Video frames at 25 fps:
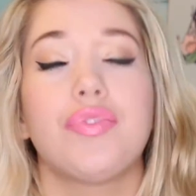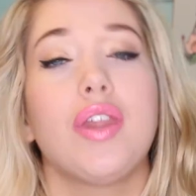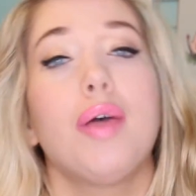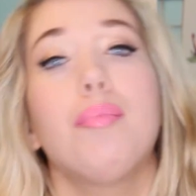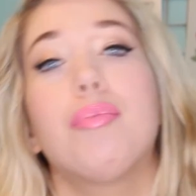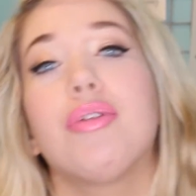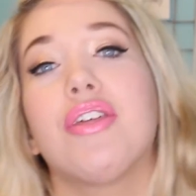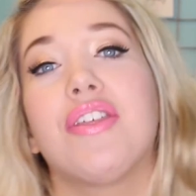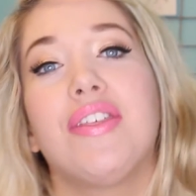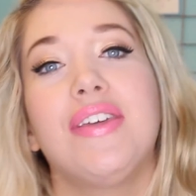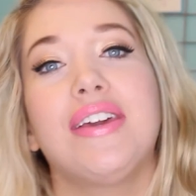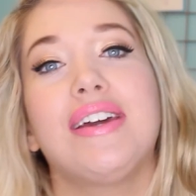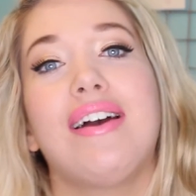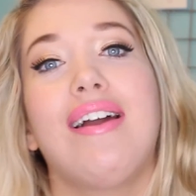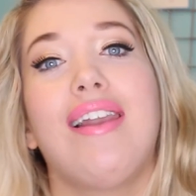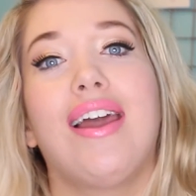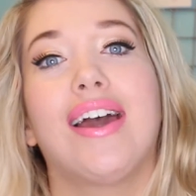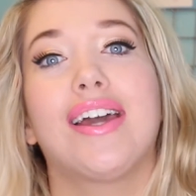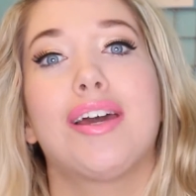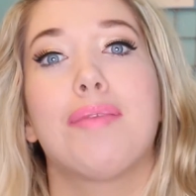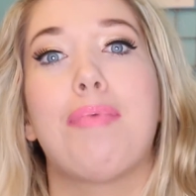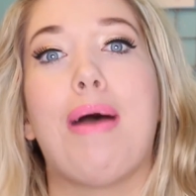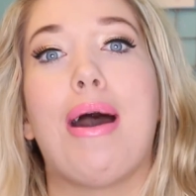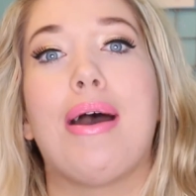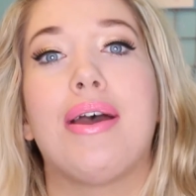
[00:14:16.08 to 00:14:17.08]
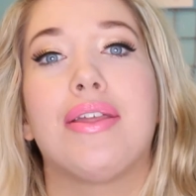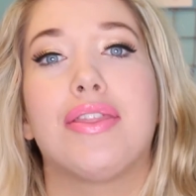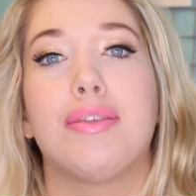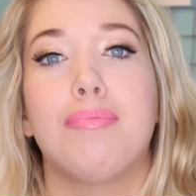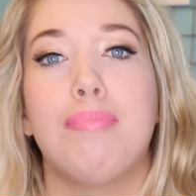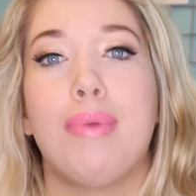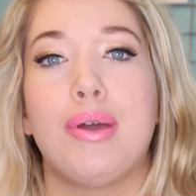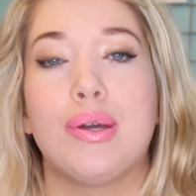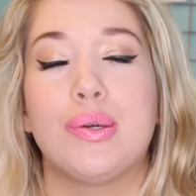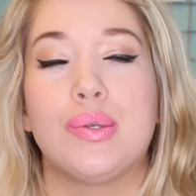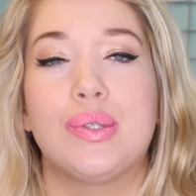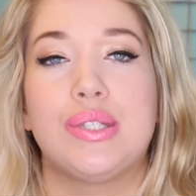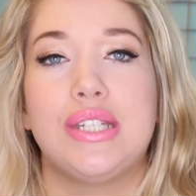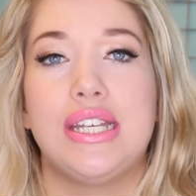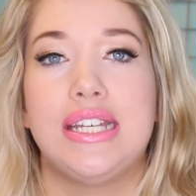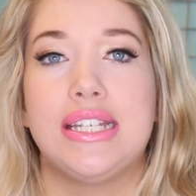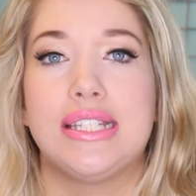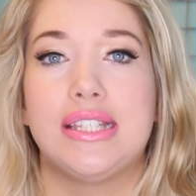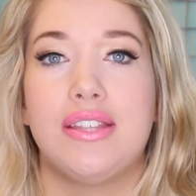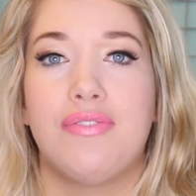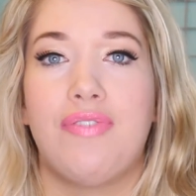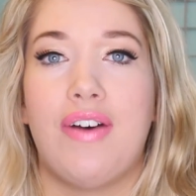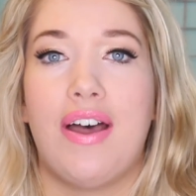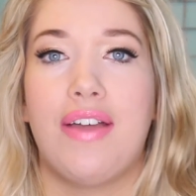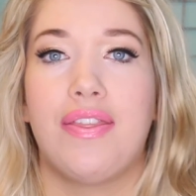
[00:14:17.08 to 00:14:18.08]
But the thing I like about it the most
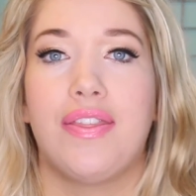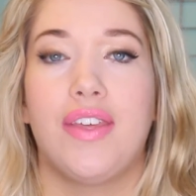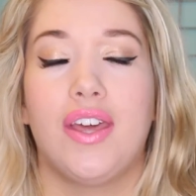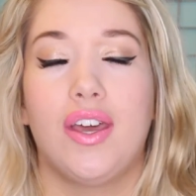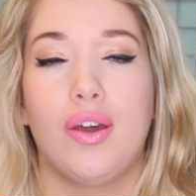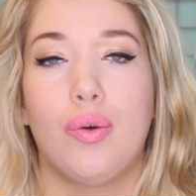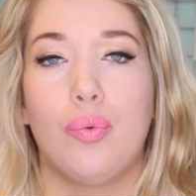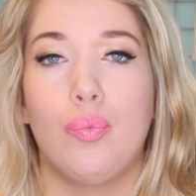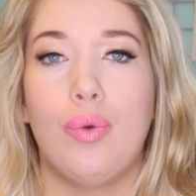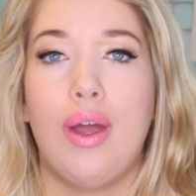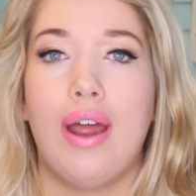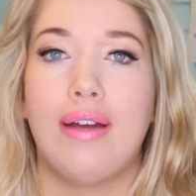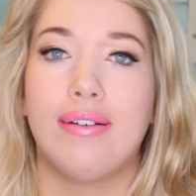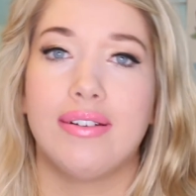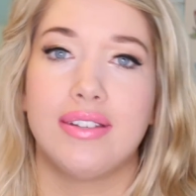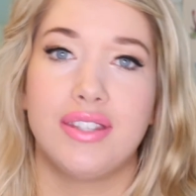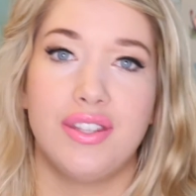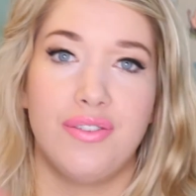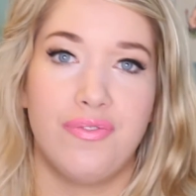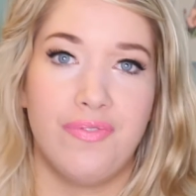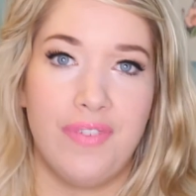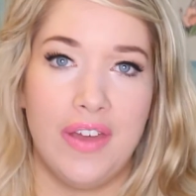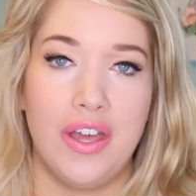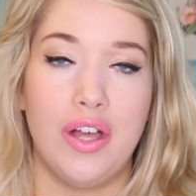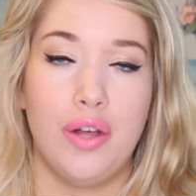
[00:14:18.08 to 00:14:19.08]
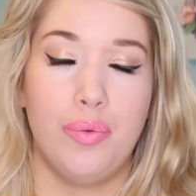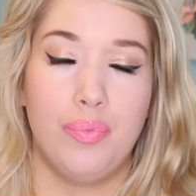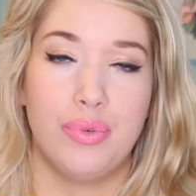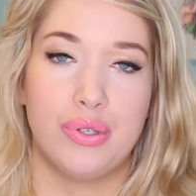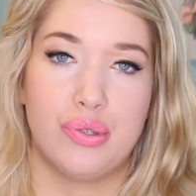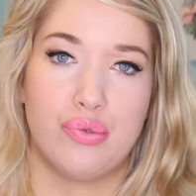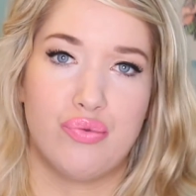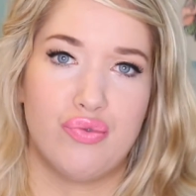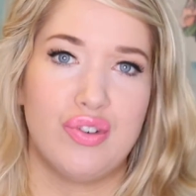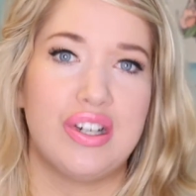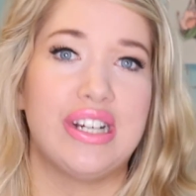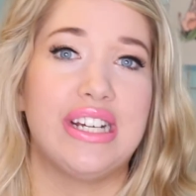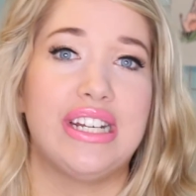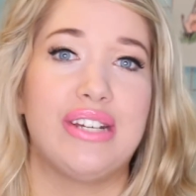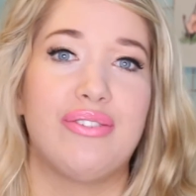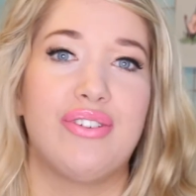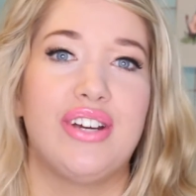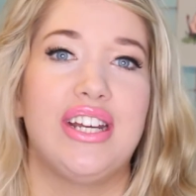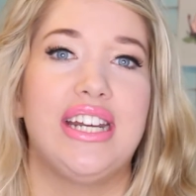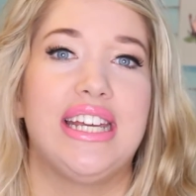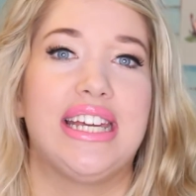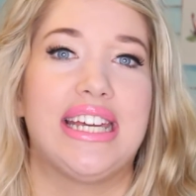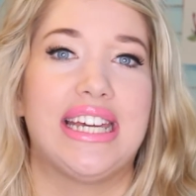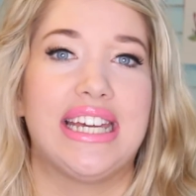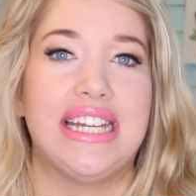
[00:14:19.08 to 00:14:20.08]
is the fact that whereas the film was really,
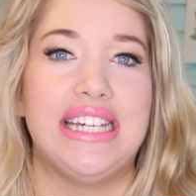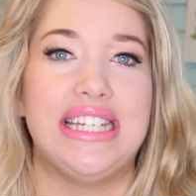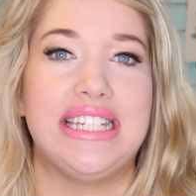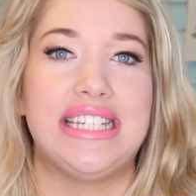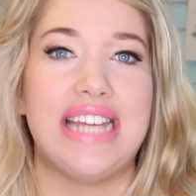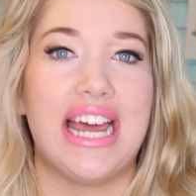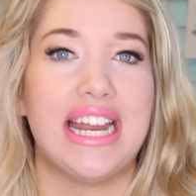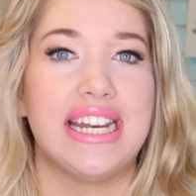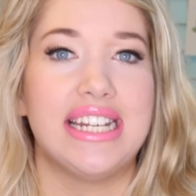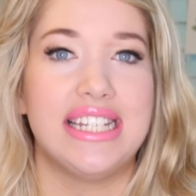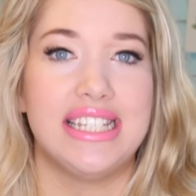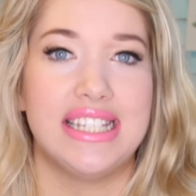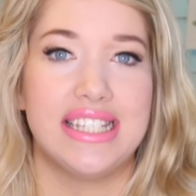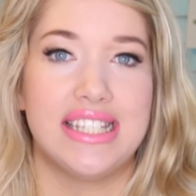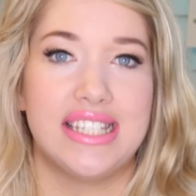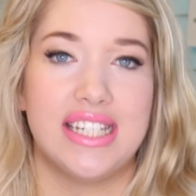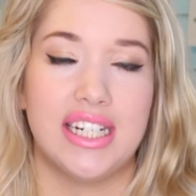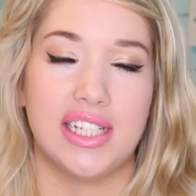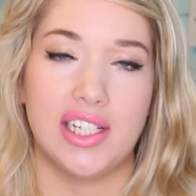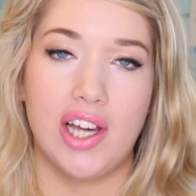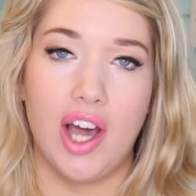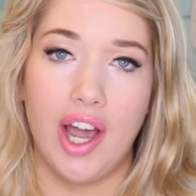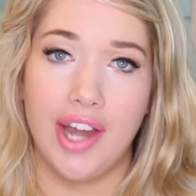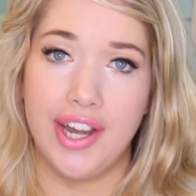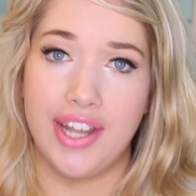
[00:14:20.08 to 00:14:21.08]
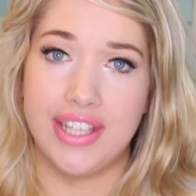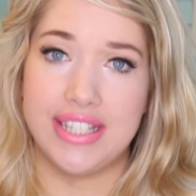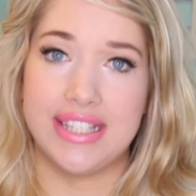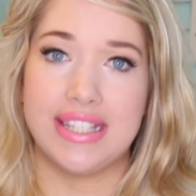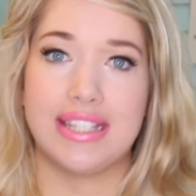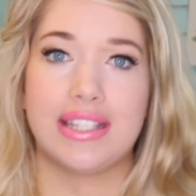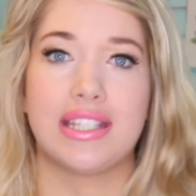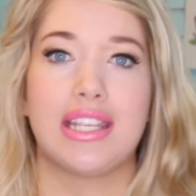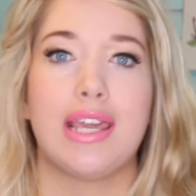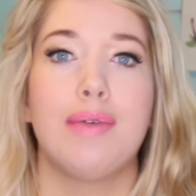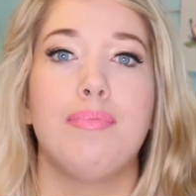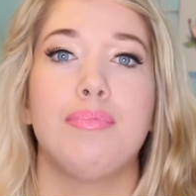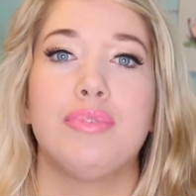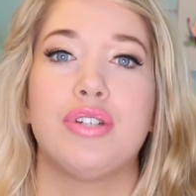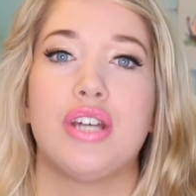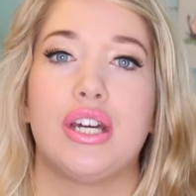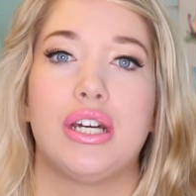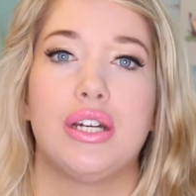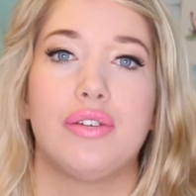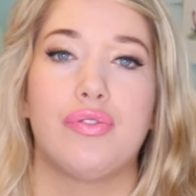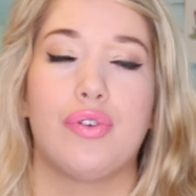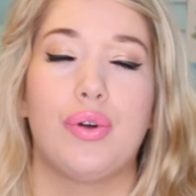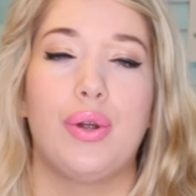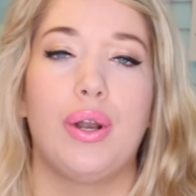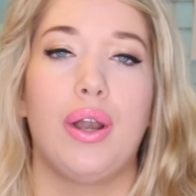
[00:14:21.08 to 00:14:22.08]
really condensed and kind of skimmed
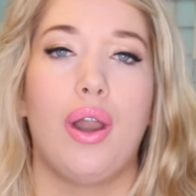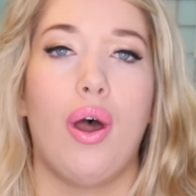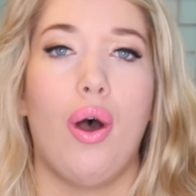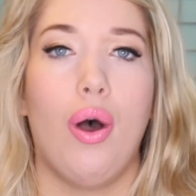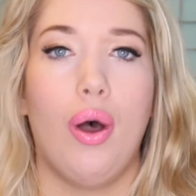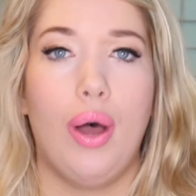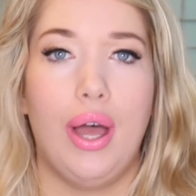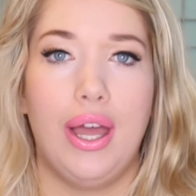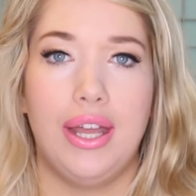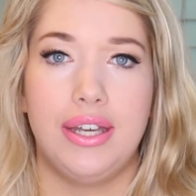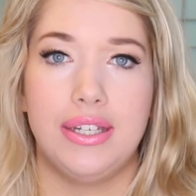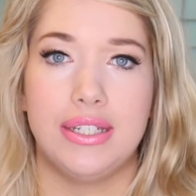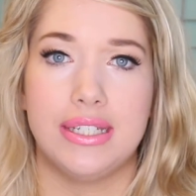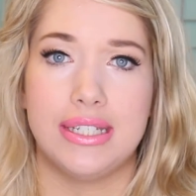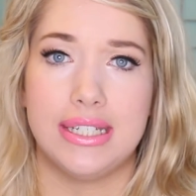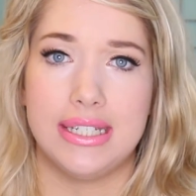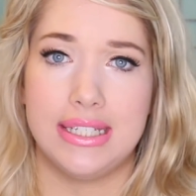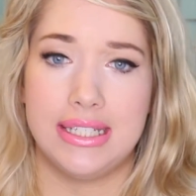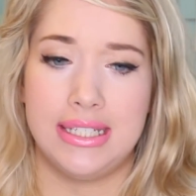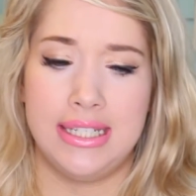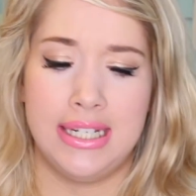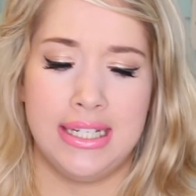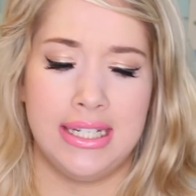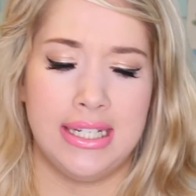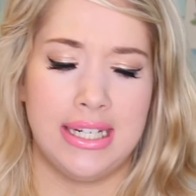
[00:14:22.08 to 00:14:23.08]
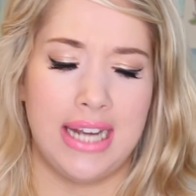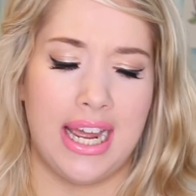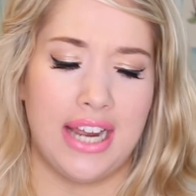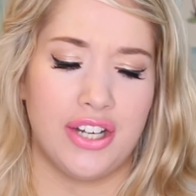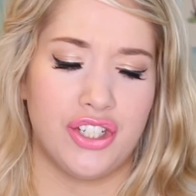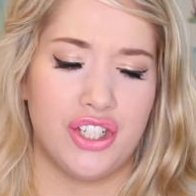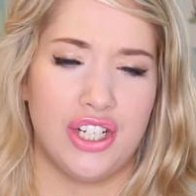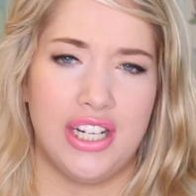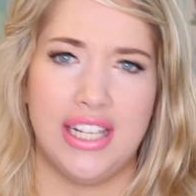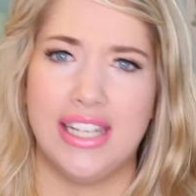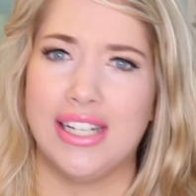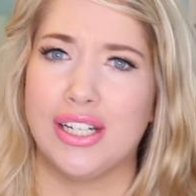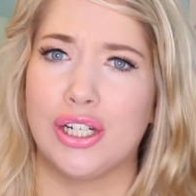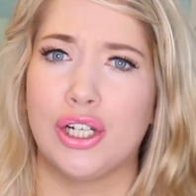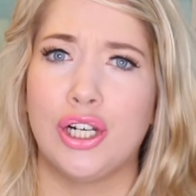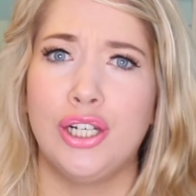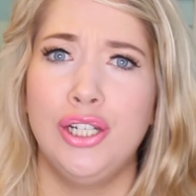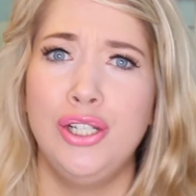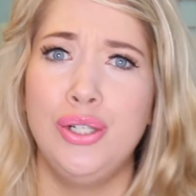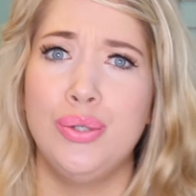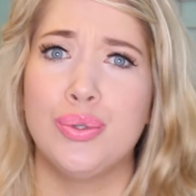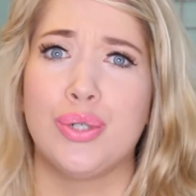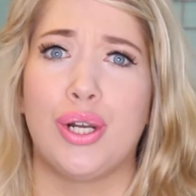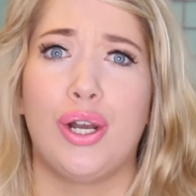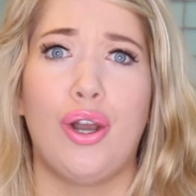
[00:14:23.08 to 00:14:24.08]
over a lot and didn't actually
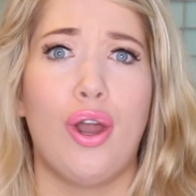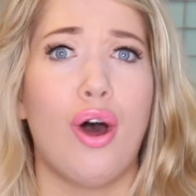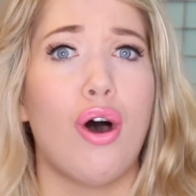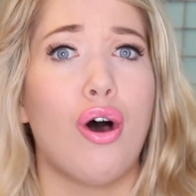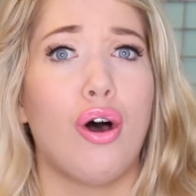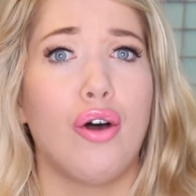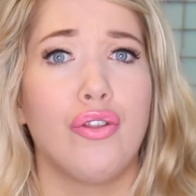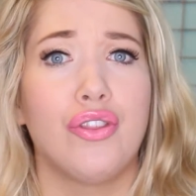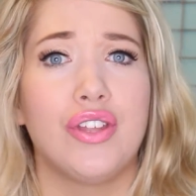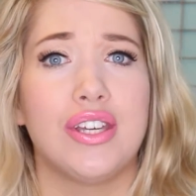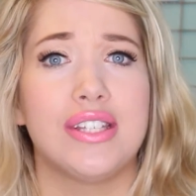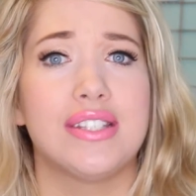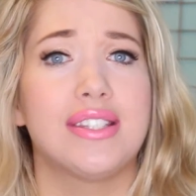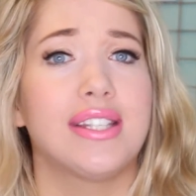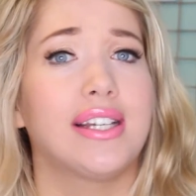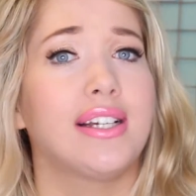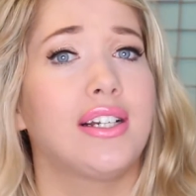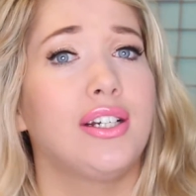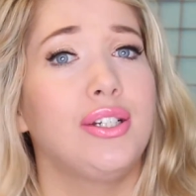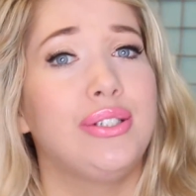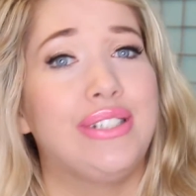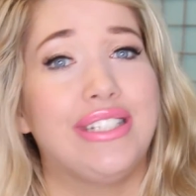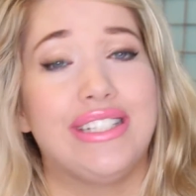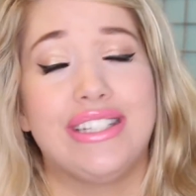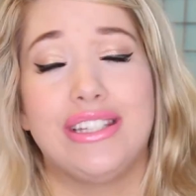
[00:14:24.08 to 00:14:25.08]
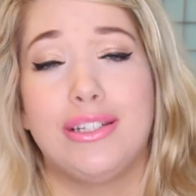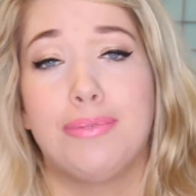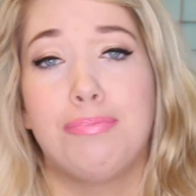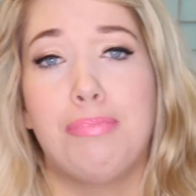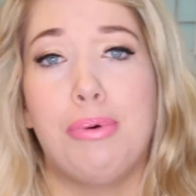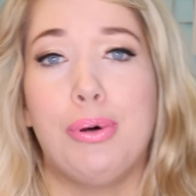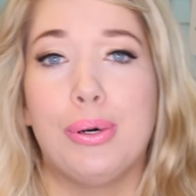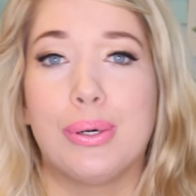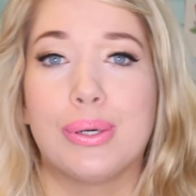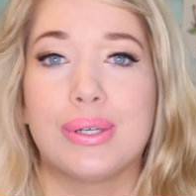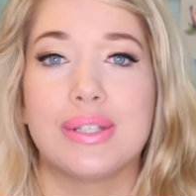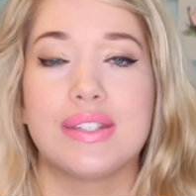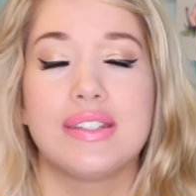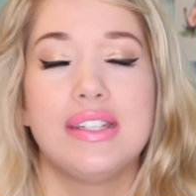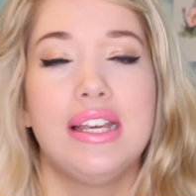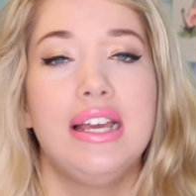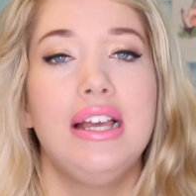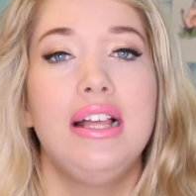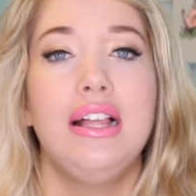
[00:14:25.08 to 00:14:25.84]
include a lot that's included in the books,